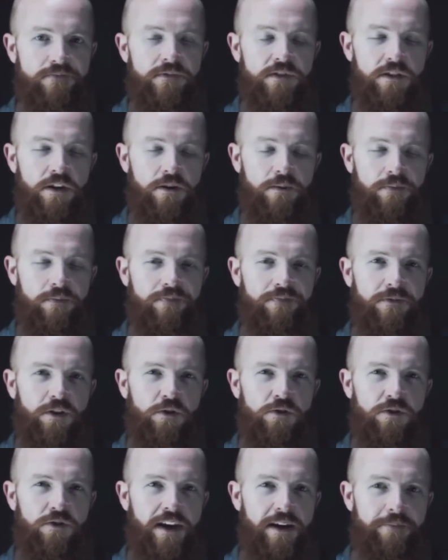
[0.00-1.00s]
So
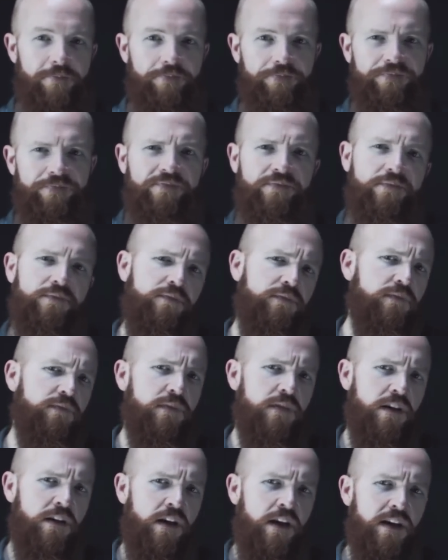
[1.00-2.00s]
go do that.
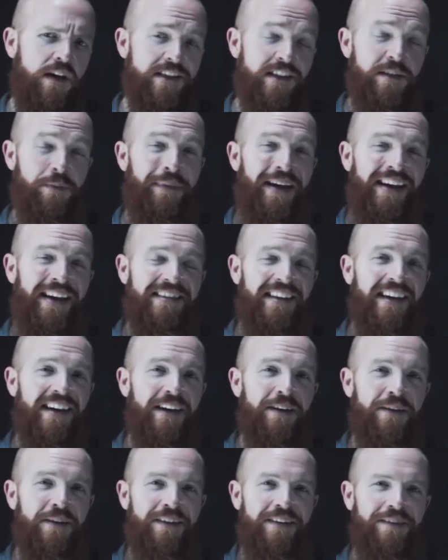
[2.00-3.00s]

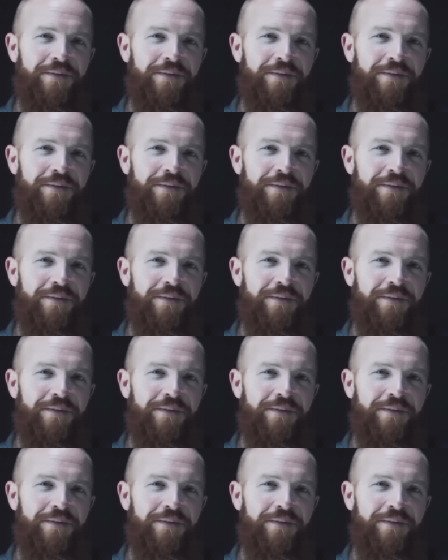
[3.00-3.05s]
Symantec